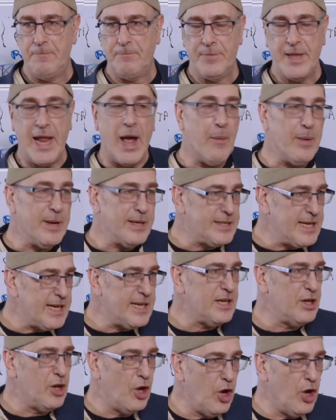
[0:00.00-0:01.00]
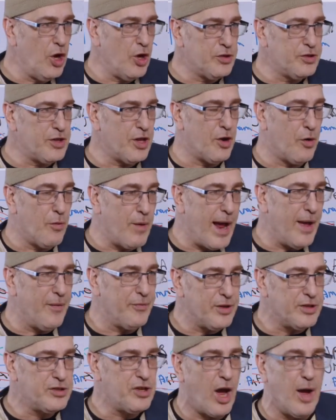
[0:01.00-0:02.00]
Now, it didn't hurt that
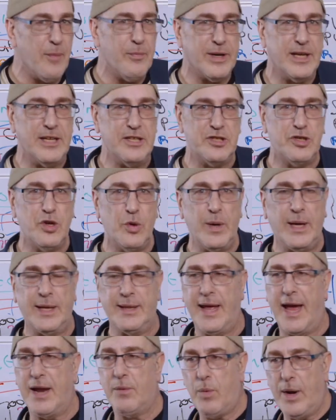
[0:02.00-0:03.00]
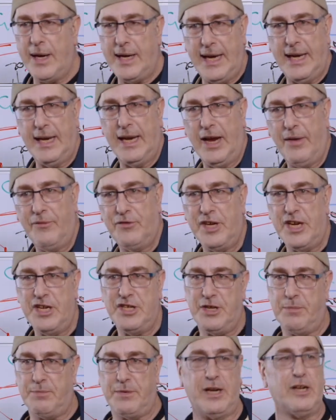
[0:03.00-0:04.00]
around the time that he's doing that, when he leaves
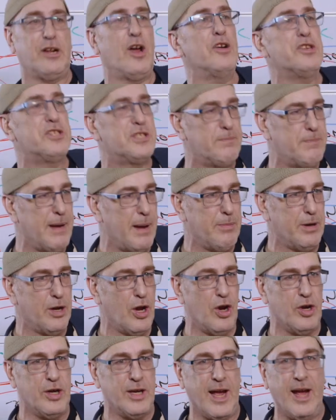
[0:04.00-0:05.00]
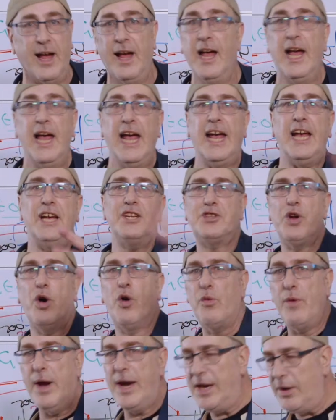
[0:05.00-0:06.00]
Egypt and goes to Babylonia, he's
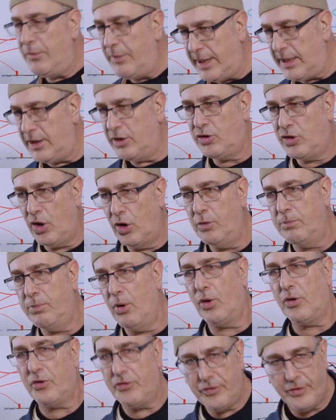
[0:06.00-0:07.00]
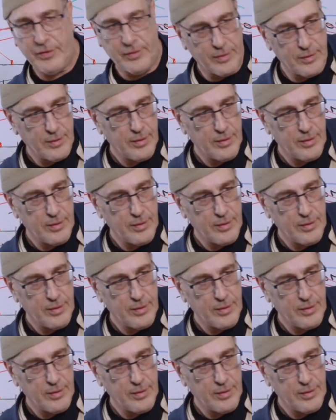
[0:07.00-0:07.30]
already written 2 books.